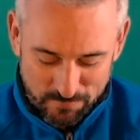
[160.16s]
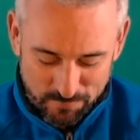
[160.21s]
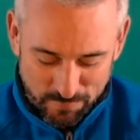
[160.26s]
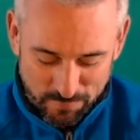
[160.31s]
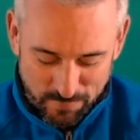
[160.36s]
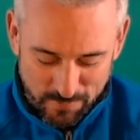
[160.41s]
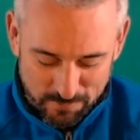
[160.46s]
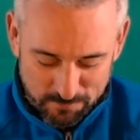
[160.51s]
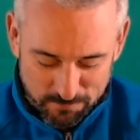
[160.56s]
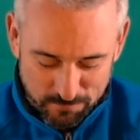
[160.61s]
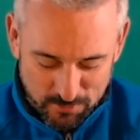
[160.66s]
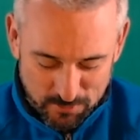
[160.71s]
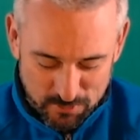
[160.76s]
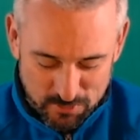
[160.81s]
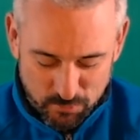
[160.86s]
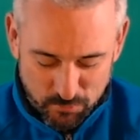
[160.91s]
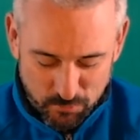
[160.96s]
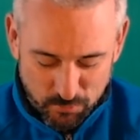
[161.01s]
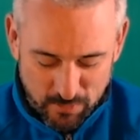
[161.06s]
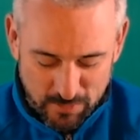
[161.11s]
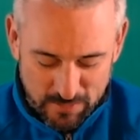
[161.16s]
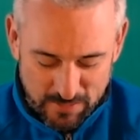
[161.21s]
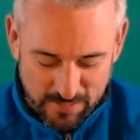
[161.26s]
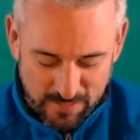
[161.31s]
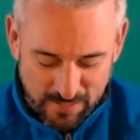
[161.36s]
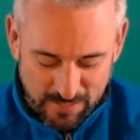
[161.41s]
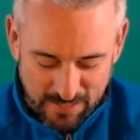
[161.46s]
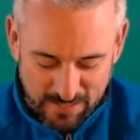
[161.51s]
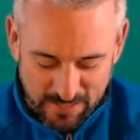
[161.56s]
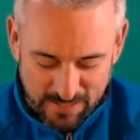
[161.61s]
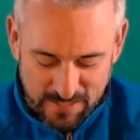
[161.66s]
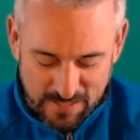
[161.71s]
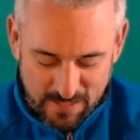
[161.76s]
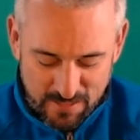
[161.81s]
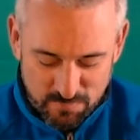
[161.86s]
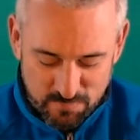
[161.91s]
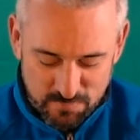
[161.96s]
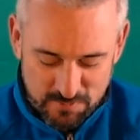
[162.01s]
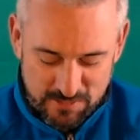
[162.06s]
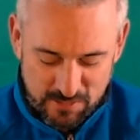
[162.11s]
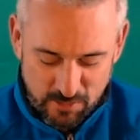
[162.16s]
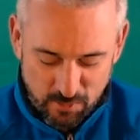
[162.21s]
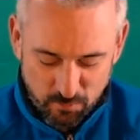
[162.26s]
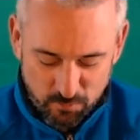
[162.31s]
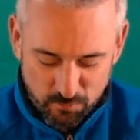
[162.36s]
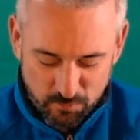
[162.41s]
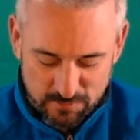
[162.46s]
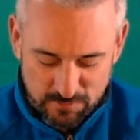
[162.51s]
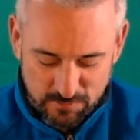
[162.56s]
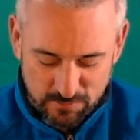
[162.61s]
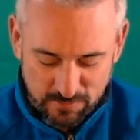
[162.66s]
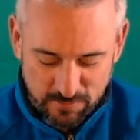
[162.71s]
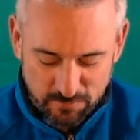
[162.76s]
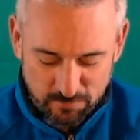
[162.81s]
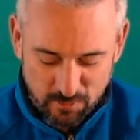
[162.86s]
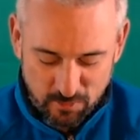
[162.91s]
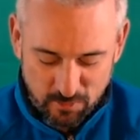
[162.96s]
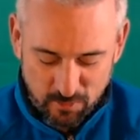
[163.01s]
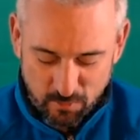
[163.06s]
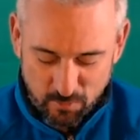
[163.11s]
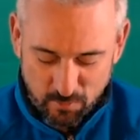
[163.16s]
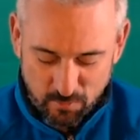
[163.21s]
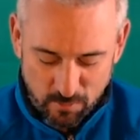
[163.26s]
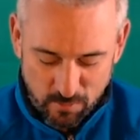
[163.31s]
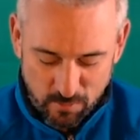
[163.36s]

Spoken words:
Verse 3, he himself will deliver you